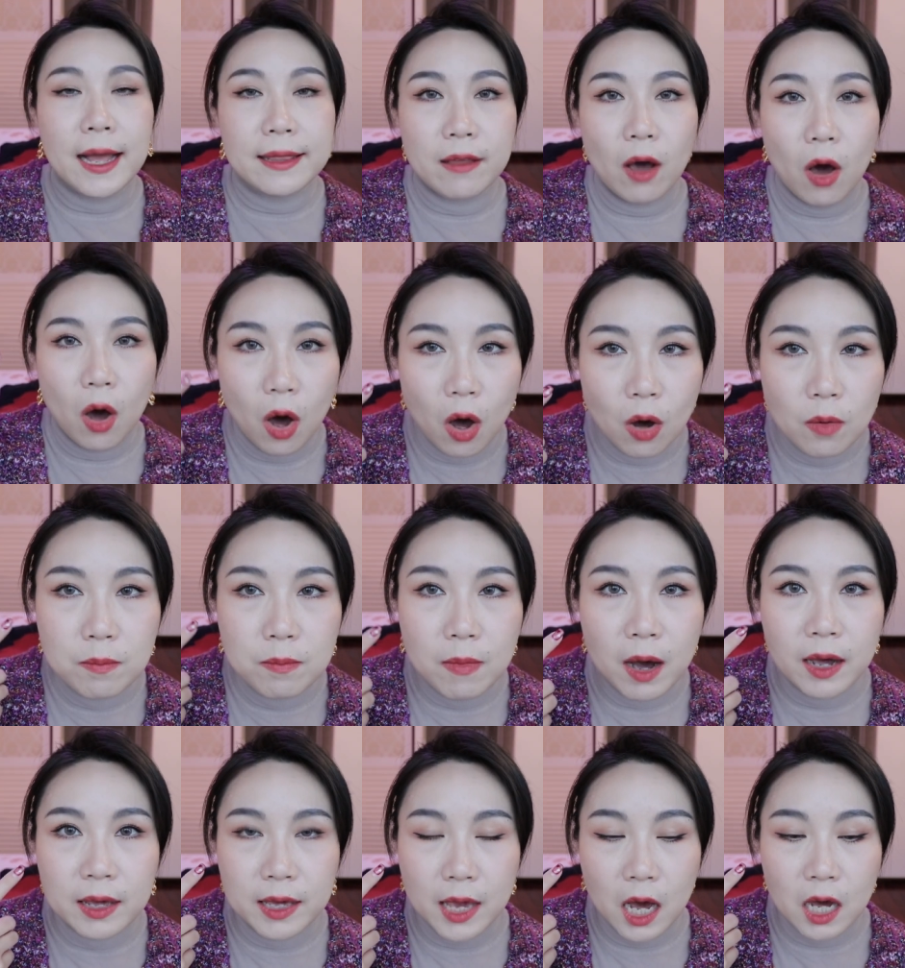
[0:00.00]
And on
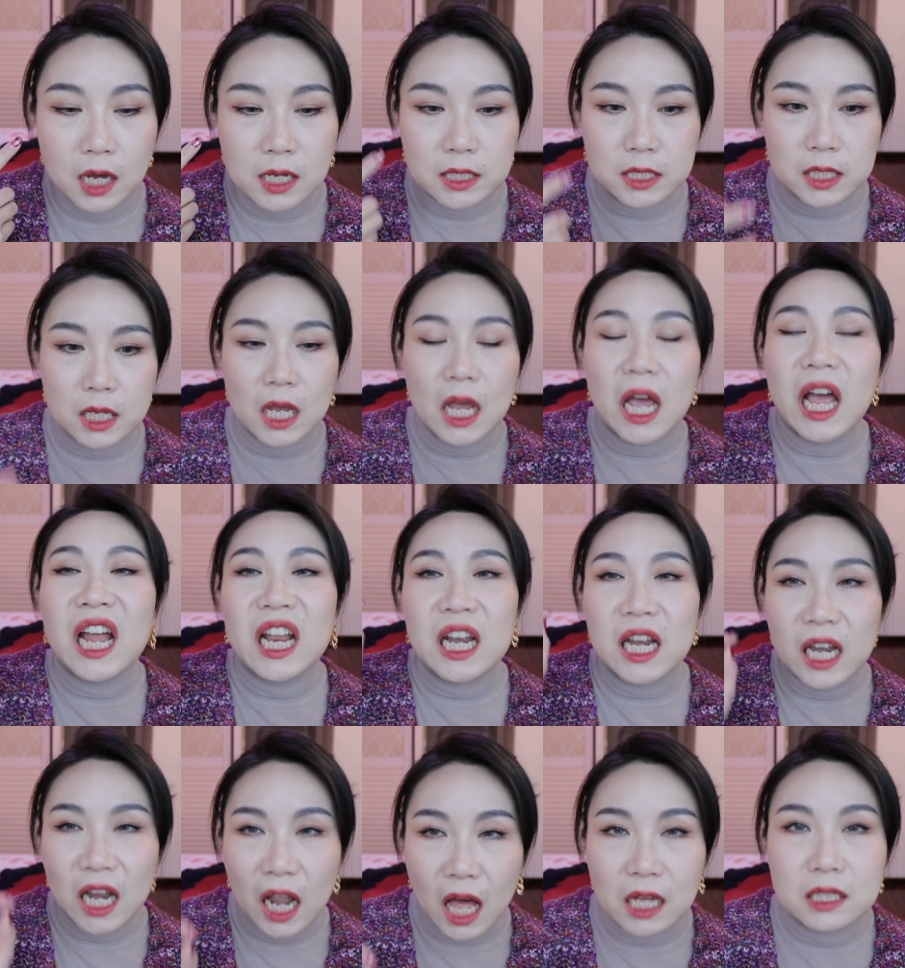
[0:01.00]
my eyes, it
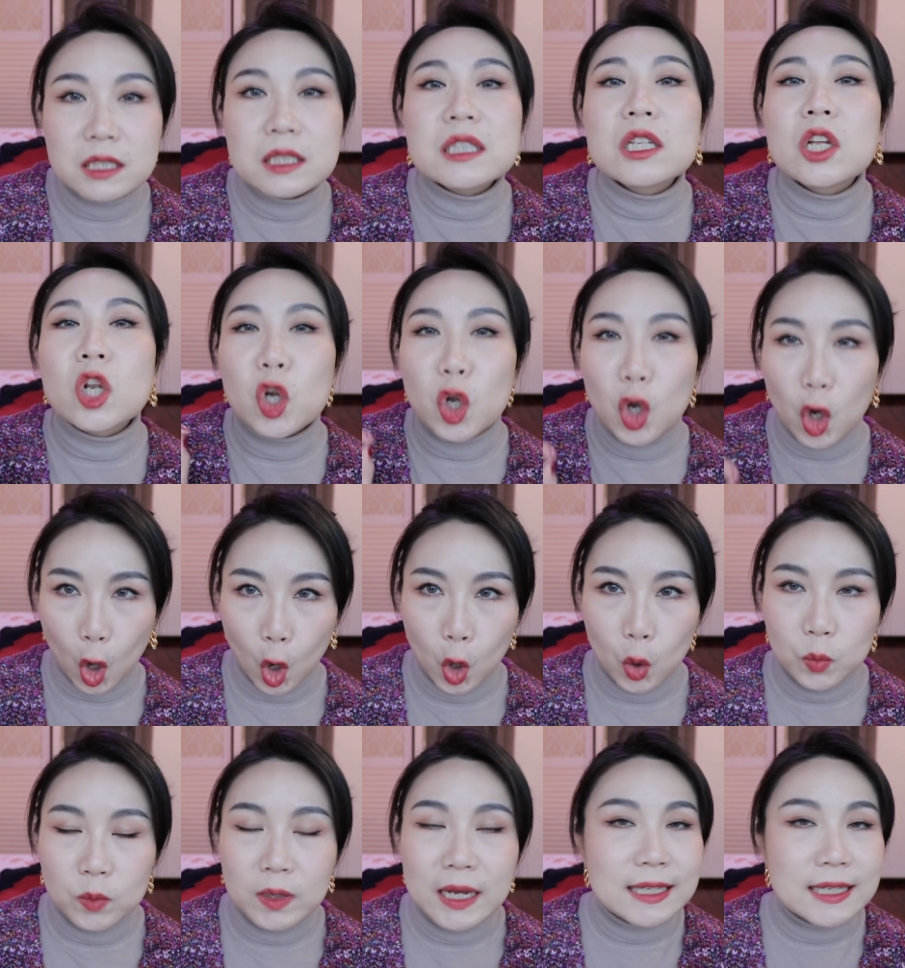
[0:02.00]
lasts long.